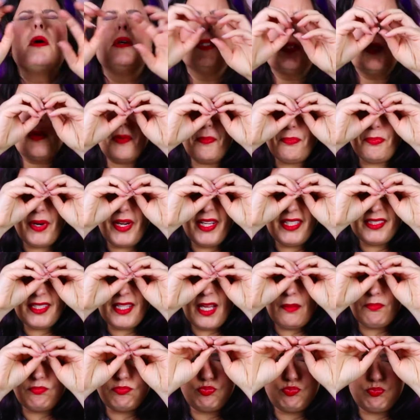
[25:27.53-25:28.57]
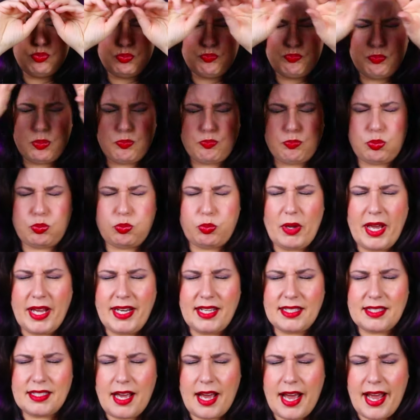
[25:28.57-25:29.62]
So it breaks up and it's